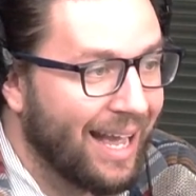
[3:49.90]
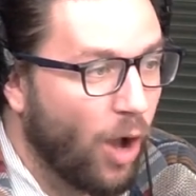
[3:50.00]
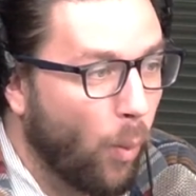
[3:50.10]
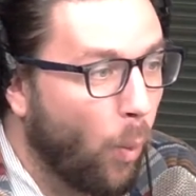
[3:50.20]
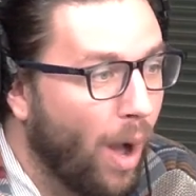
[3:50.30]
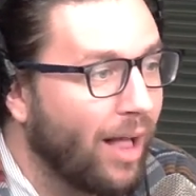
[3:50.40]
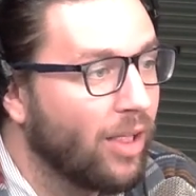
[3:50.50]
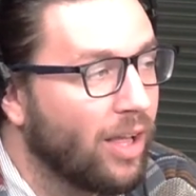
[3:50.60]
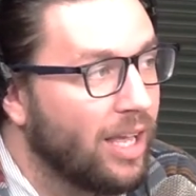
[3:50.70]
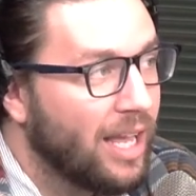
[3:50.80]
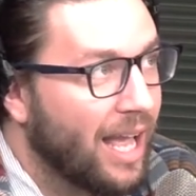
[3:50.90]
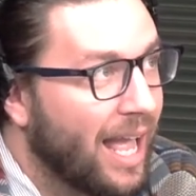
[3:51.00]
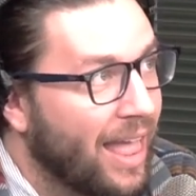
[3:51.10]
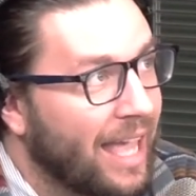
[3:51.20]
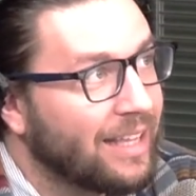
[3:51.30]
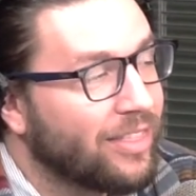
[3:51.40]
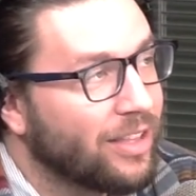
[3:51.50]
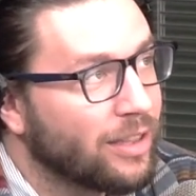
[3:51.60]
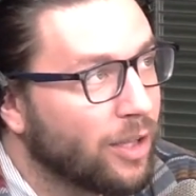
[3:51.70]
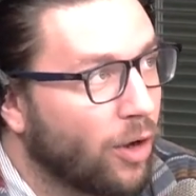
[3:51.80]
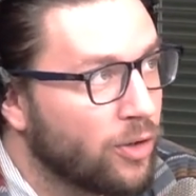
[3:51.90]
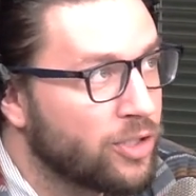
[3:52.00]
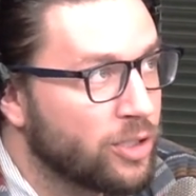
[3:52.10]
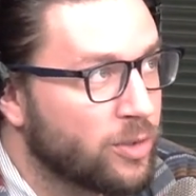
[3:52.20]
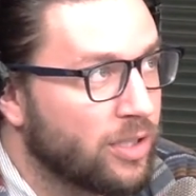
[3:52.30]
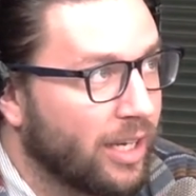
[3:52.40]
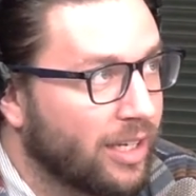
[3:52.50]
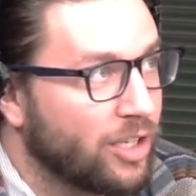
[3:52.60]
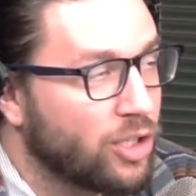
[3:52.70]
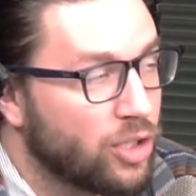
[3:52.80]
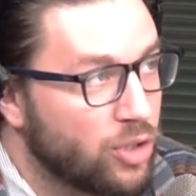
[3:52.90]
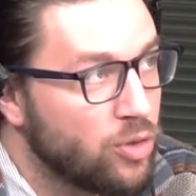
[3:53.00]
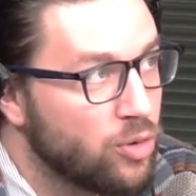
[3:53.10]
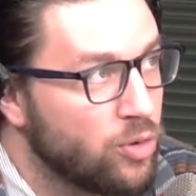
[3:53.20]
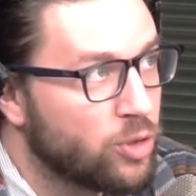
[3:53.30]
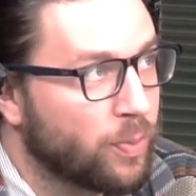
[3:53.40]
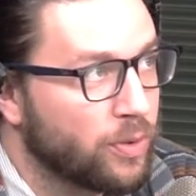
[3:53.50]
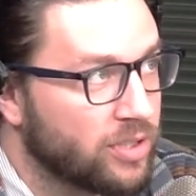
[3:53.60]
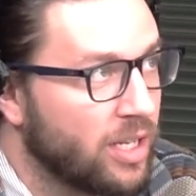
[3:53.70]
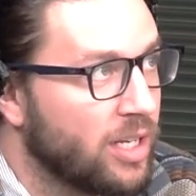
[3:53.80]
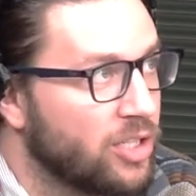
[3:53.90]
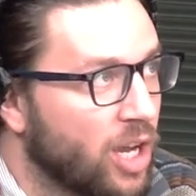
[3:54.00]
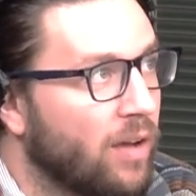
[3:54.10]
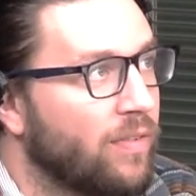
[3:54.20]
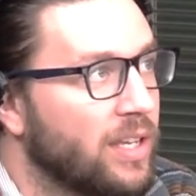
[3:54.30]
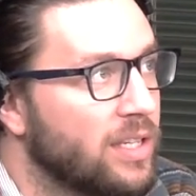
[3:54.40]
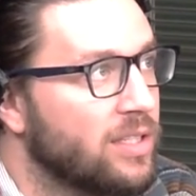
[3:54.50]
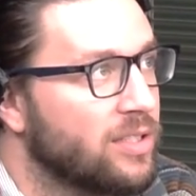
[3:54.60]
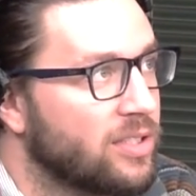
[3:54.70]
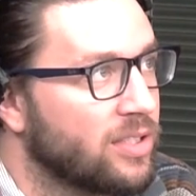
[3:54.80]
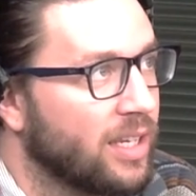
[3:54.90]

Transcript: receiving would have been amazing. The largest, like a huge percentage of his